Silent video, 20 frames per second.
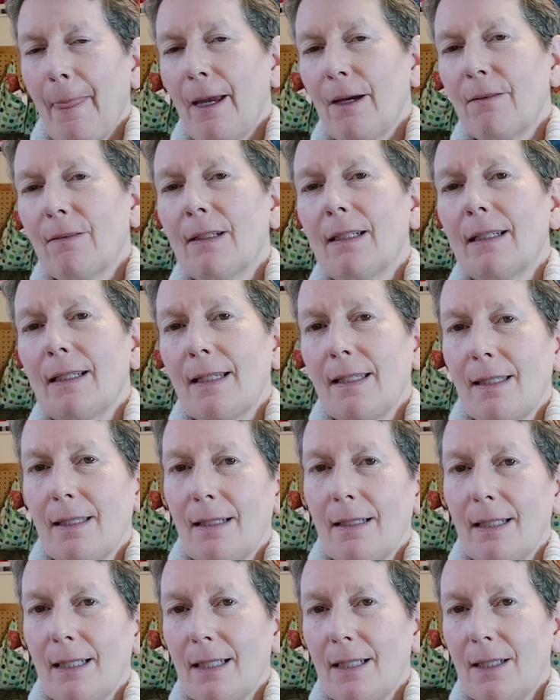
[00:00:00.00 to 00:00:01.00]
I realized
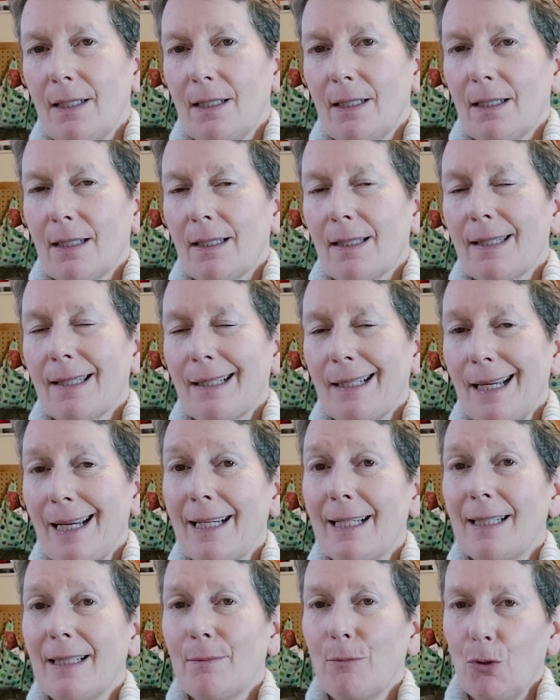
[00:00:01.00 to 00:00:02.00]
I needed
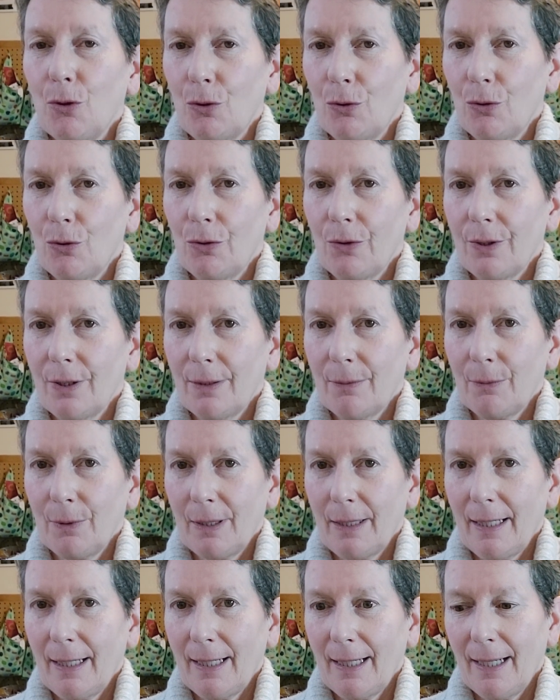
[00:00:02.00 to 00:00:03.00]
slightly more than
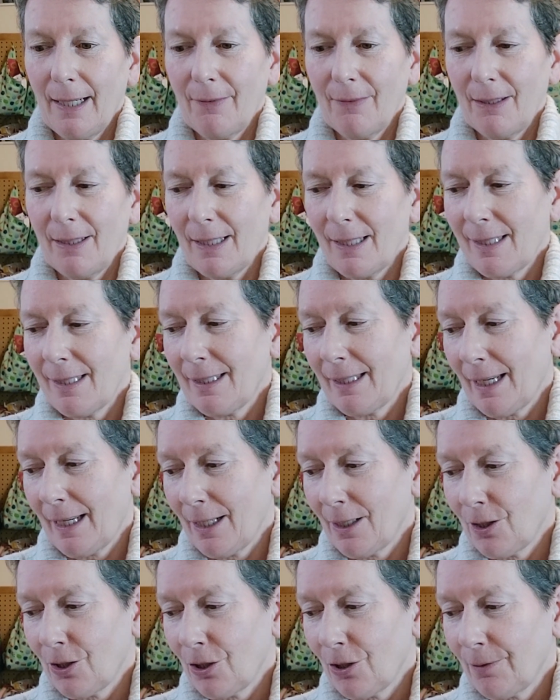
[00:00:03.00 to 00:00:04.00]
what I have in the
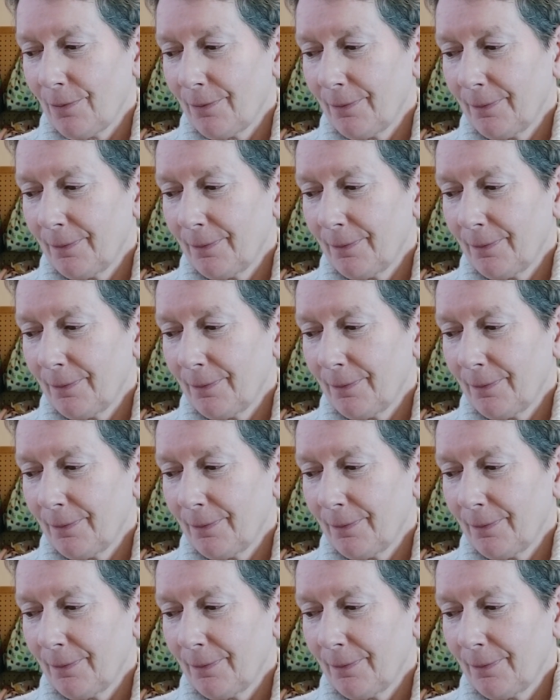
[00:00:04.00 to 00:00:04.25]
stash.